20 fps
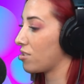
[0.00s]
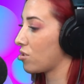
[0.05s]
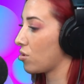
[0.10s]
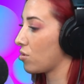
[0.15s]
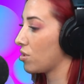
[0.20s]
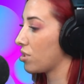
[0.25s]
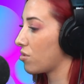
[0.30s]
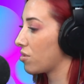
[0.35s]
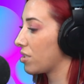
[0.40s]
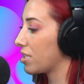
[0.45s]
So
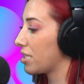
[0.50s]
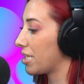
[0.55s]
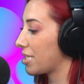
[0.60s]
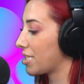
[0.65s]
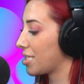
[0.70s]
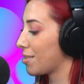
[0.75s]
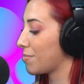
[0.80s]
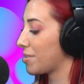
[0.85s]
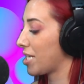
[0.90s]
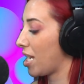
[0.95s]
literally like
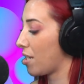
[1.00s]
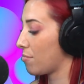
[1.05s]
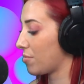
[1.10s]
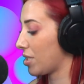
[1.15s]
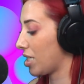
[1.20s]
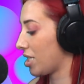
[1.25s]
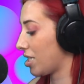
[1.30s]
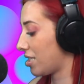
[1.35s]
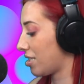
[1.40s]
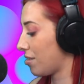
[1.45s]

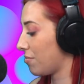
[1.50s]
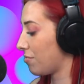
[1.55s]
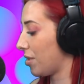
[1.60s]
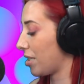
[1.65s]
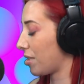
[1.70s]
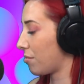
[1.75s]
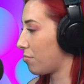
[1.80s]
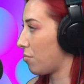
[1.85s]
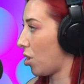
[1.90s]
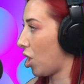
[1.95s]
September to
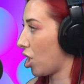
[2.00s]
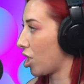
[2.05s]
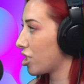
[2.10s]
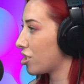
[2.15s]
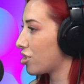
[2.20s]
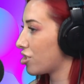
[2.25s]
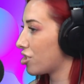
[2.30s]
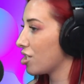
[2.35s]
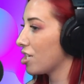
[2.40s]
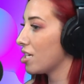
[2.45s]
like
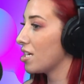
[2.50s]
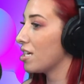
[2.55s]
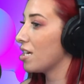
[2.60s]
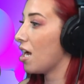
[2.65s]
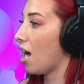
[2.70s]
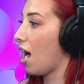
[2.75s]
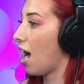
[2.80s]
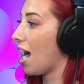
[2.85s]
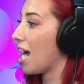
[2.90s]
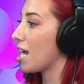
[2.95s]
March,
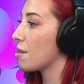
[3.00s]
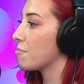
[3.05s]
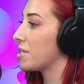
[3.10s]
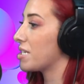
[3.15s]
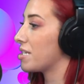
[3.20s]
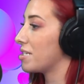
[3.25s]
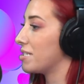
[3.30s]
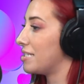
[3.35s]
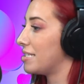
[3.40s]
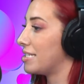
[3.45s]
I'm
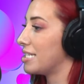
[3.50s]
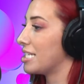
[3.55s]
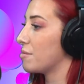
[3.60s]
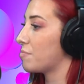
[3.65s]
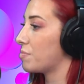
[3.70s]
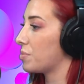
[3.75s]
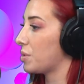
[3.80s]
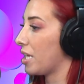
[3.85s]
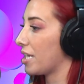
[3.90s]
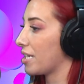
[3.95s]
in a
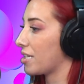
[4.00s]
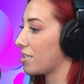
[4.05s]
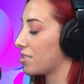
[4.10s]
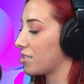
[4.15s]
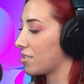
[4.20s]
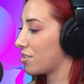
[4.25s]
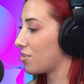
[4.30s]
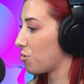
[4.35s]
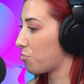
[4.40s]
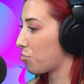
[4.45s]
deep, like,
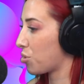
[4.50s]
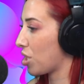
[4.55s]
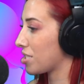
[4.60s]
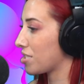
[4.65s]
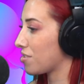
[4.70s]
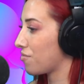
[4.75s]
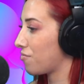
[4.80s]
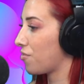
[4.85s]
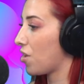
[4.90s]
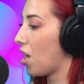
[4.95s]

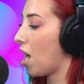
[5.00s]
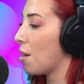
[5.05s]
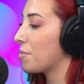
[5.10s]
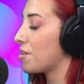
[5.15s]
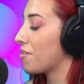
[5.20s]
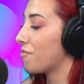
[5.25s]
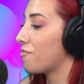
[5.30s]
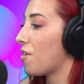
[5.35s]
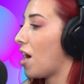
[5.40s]
depressive funk. I'm gonna.